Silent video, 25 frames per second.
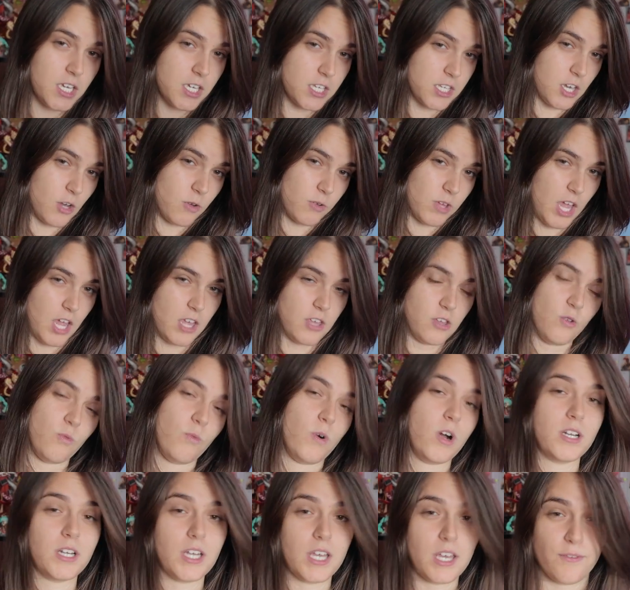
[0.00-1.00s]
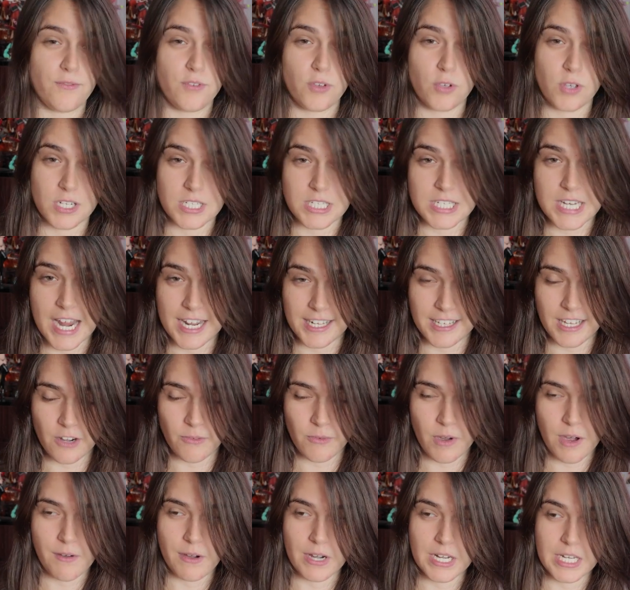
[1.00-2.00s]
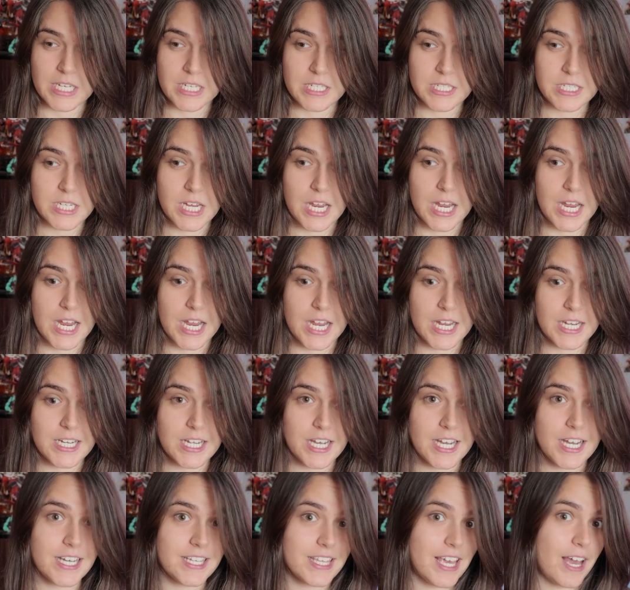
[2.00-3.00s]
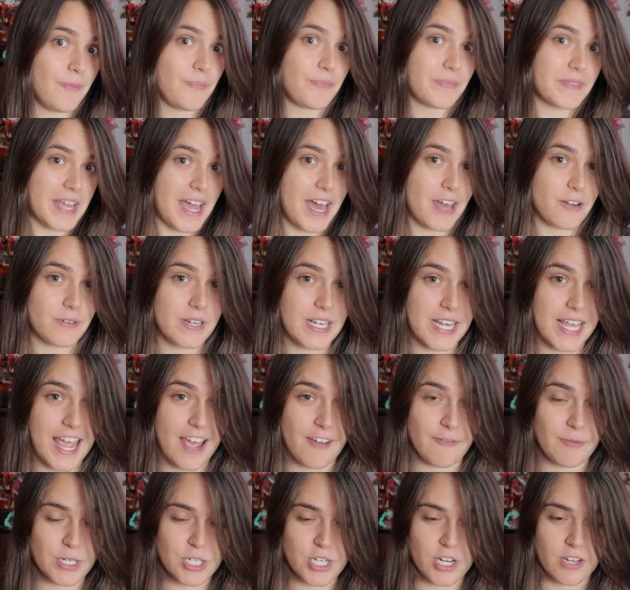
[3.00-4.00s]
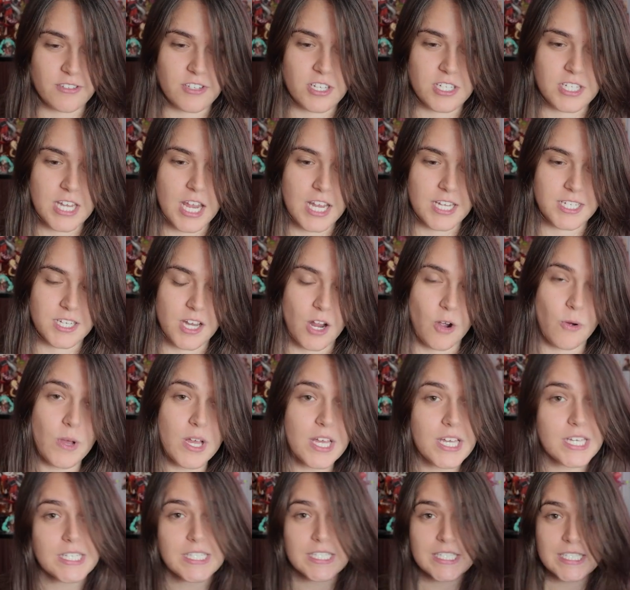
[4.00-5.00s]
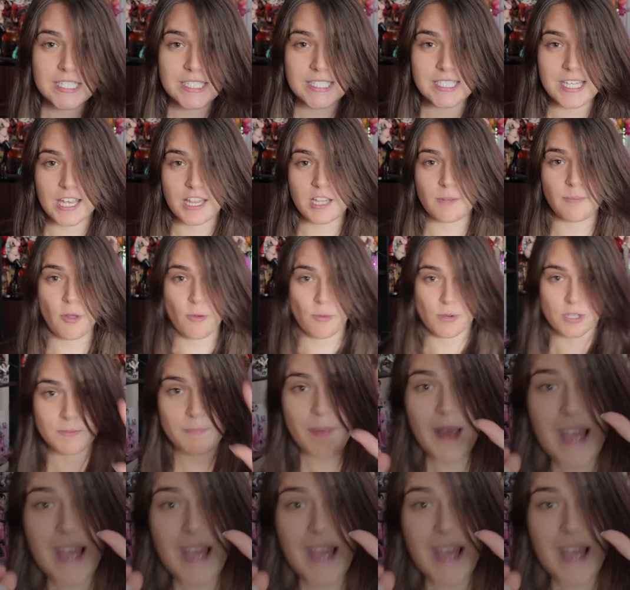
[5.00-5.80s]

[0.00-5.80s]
Go get you one if you can snag that re-release. And yeah, I don't really have much else to say, so see you in the bloopers.